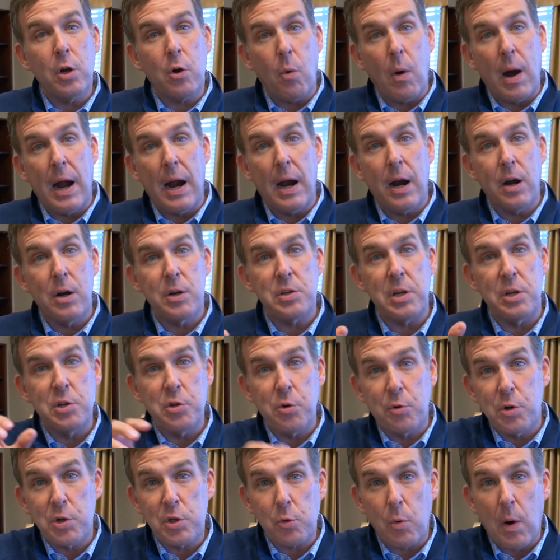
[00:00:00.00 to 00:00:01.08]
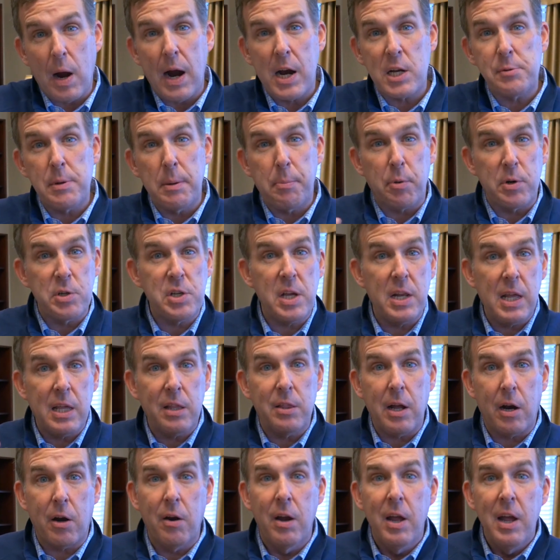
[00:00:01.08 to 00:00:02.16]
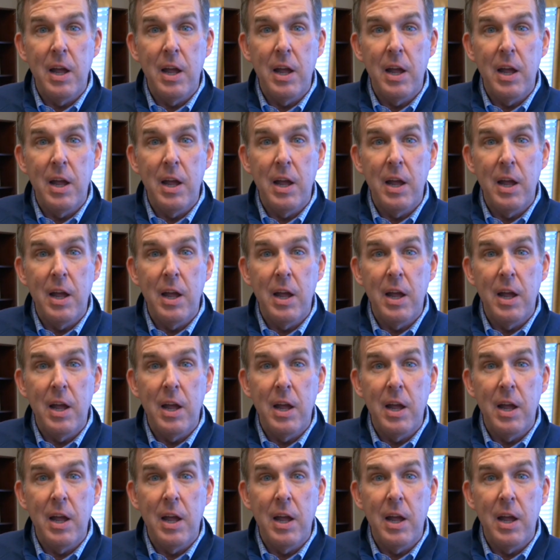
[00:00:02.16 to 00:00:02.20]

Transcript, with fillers: choirs and children's choirs will be presenting their,